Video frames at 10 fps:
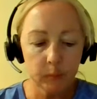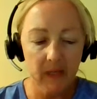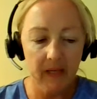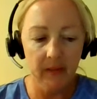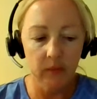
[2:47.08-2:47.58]

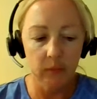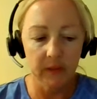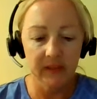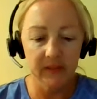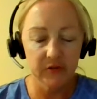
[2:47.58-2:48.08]
And
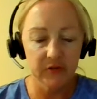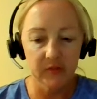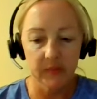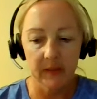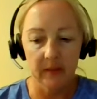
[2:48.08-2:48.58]
really, it's
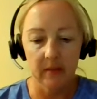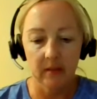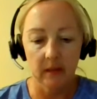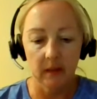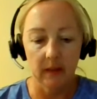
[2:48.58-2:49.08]
just
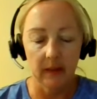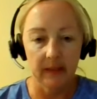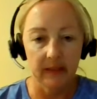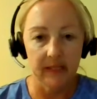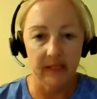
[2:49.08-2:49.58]
been an
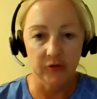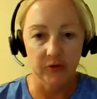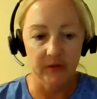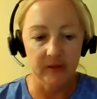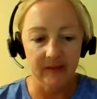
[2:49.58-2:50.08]

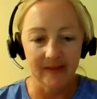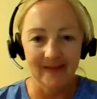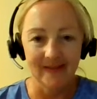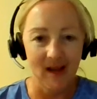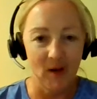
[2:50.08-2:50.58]
interest
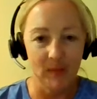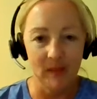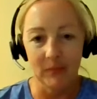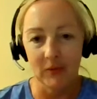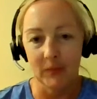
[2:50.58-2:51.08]
in how
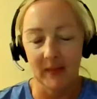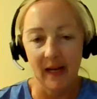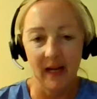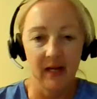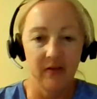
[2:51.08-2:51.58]
people
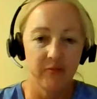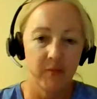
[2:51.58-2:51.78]
behave,